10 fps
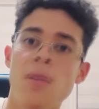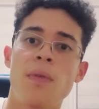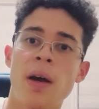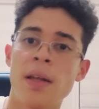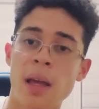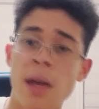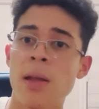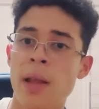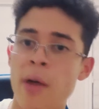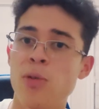to find a
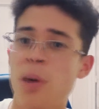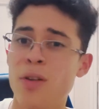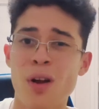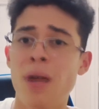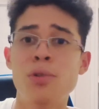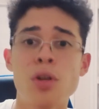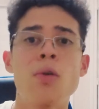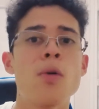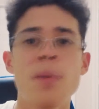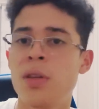language partner. I'm sure
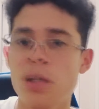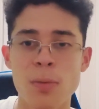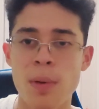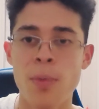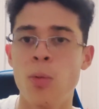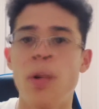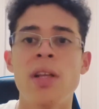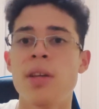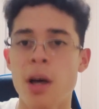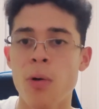there will be tons of people
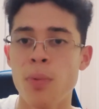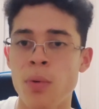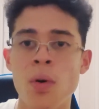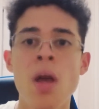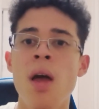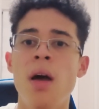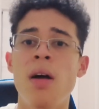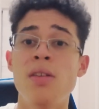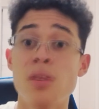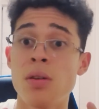ready to help you
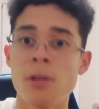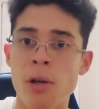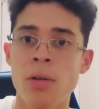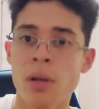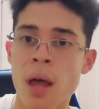to learn your